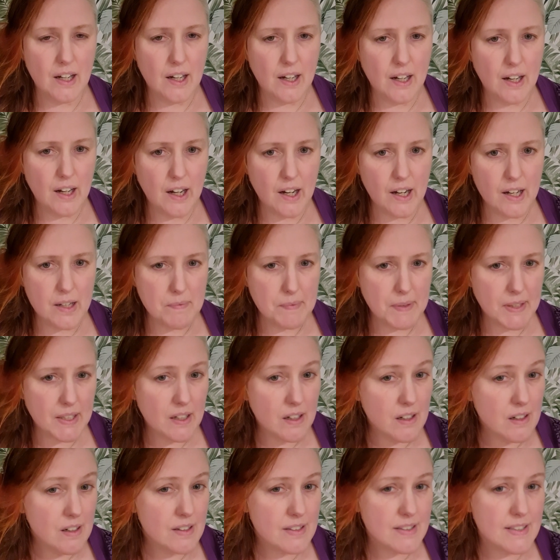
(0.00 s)
I'm an
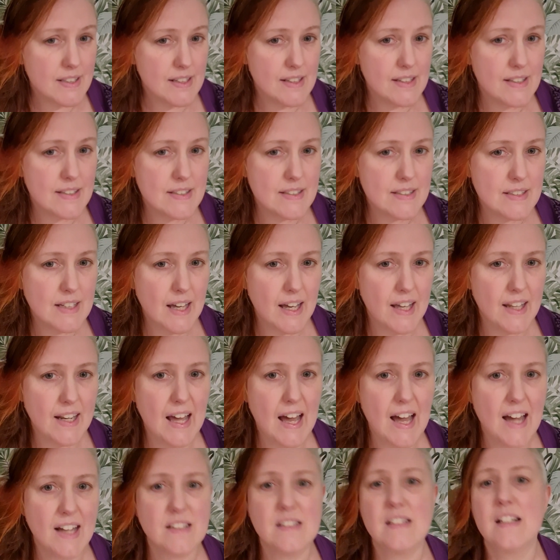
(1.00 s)
artist, and
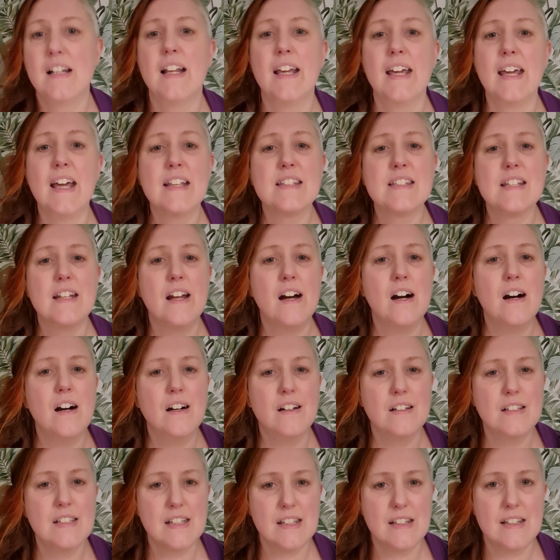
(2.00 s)
actually as an
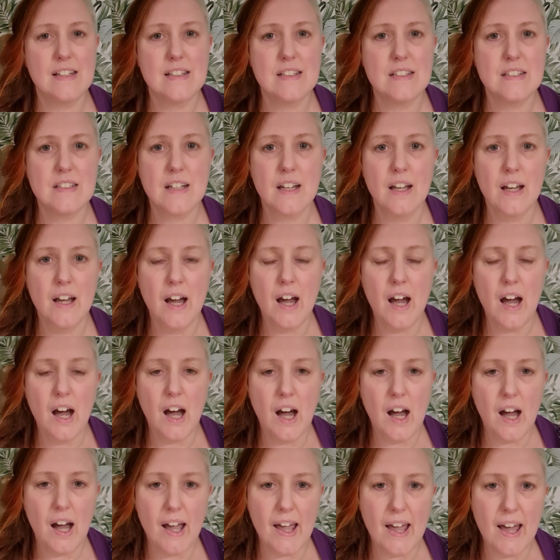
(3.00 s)
artist
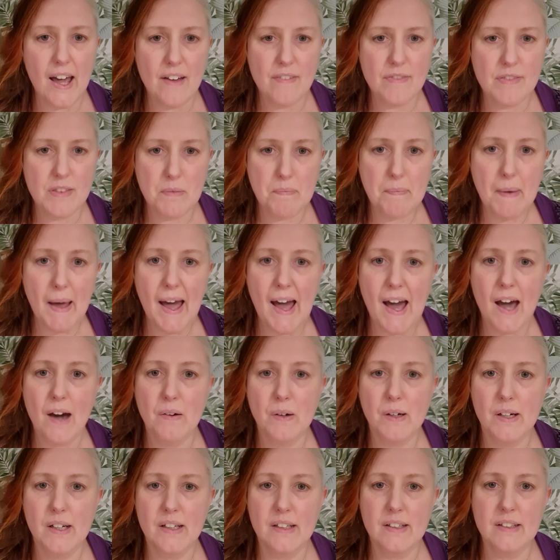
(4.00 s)
I have the
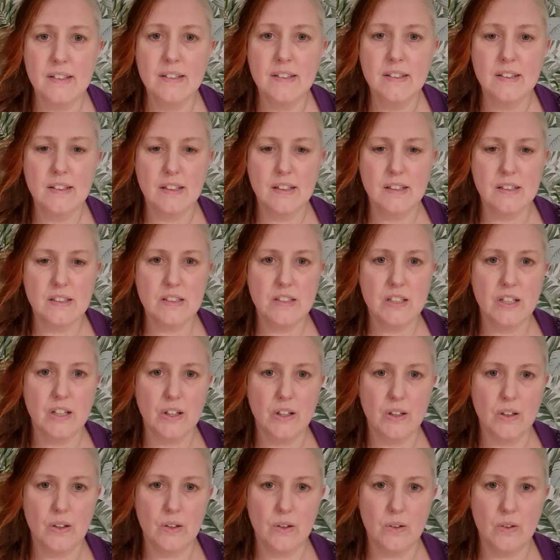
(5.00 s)
power
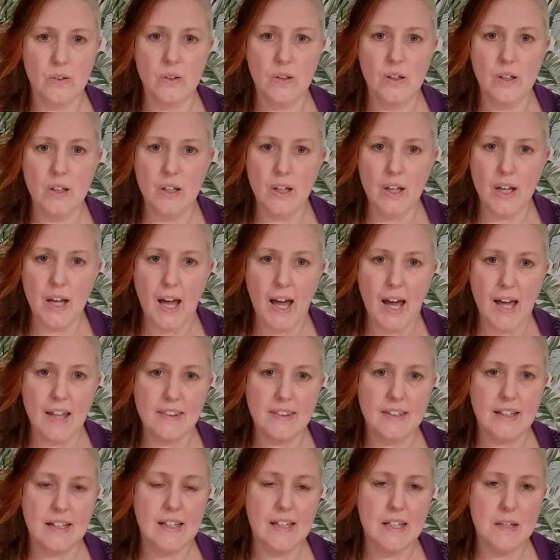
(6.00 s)
to and
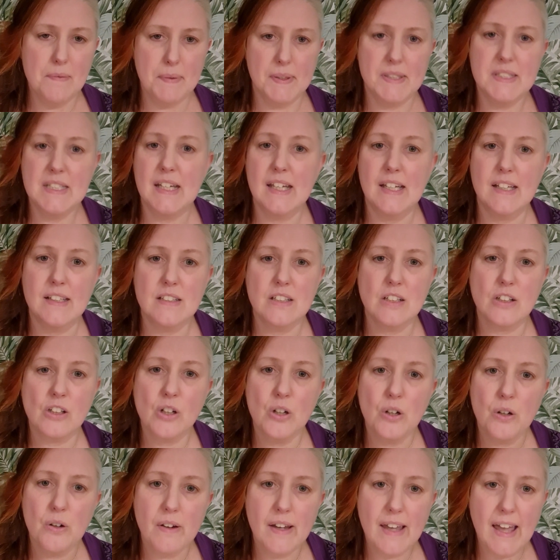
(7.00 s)
the liberty to
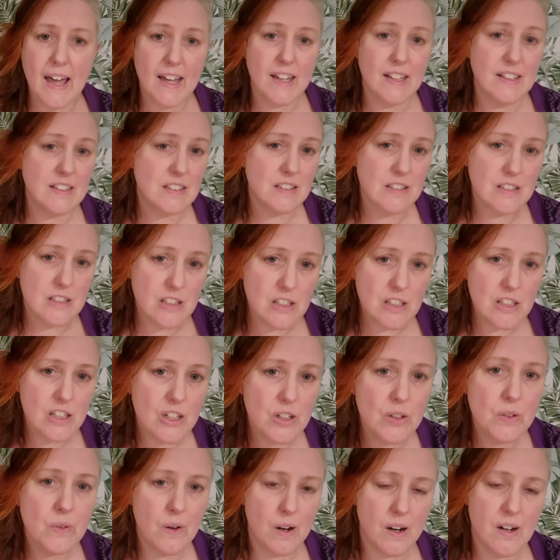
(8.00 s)
create
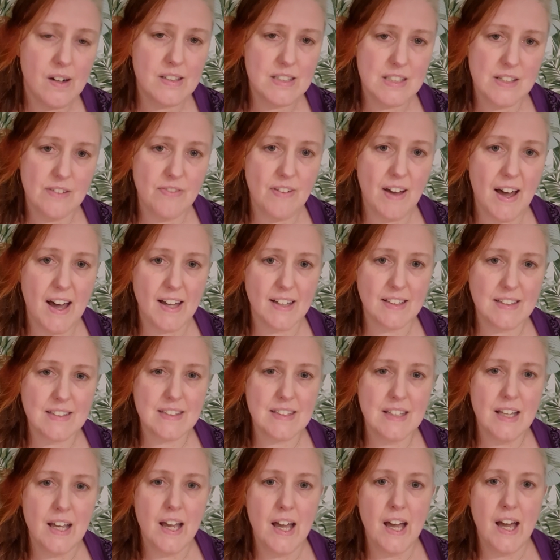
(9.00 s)
new artifacts.
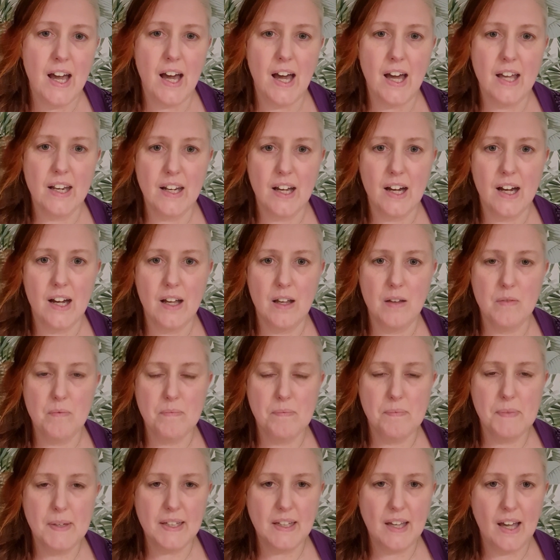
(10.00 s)
And I
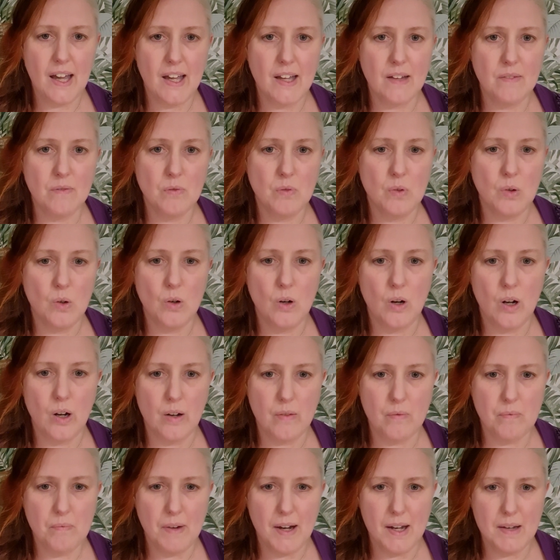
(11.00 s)
became
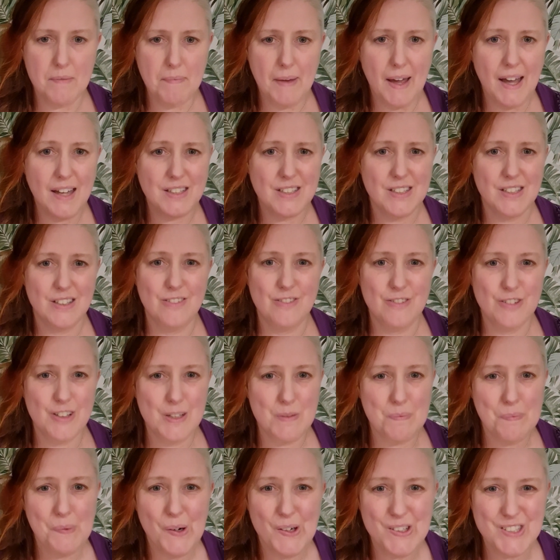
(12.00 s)
my passion for the
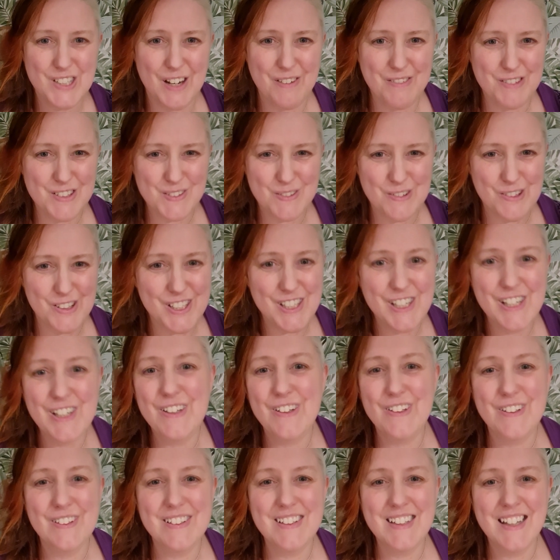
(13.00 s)
project was
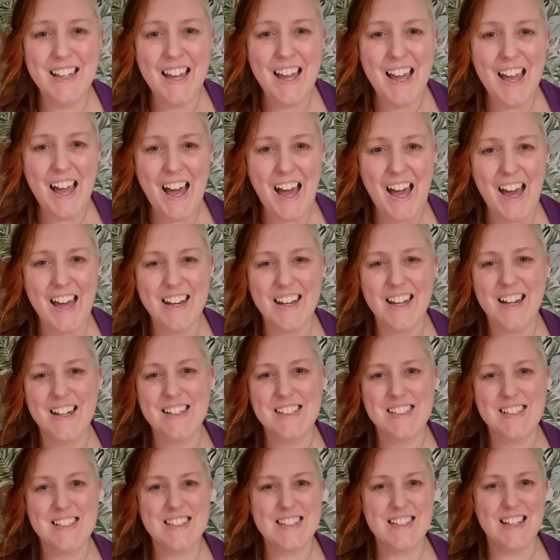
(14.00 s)
renewed, and I
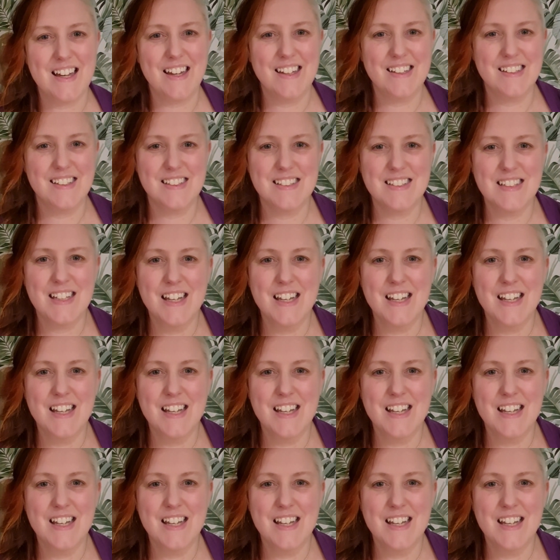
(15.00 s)
decided